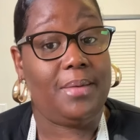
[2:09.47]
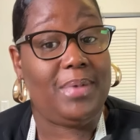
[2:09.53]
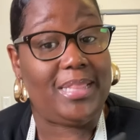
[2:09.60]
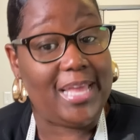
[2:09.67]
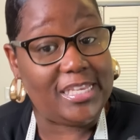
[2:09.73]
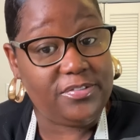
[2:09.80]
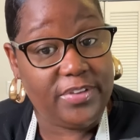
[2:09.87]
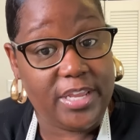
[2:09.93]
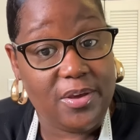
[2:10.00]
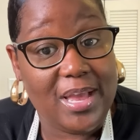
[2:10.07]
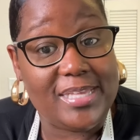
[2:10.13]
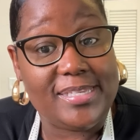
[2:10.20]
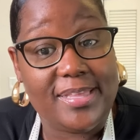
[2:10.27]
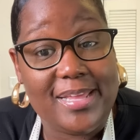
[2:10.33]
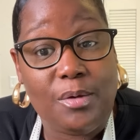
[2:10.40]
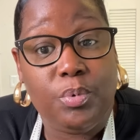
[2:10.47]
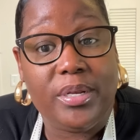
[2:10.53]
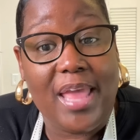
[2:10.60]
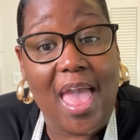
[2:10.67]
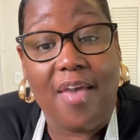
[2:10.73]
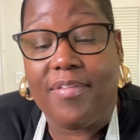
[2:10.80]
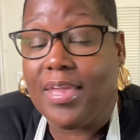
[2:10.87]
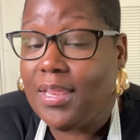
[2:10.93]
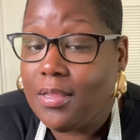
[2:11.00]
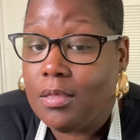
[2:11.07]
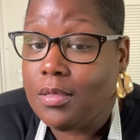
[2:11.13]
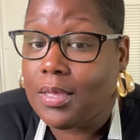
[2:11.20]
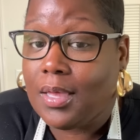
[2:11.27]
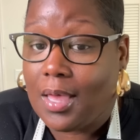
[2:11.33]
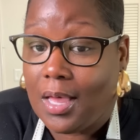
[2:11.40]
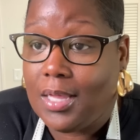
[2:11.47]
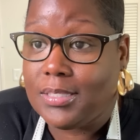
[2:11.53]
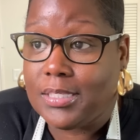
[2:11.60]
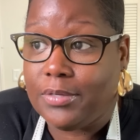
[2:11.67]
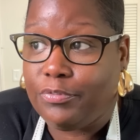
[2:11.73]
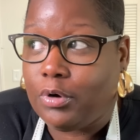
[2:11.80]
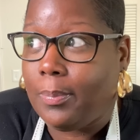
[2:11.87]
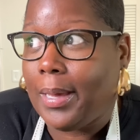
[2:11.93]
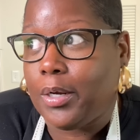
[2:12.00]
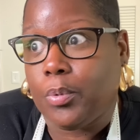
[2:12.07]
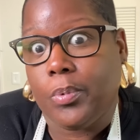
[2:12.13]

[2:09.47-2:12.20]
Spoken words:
my last video, I said that I wouldn't have any cooking content for about a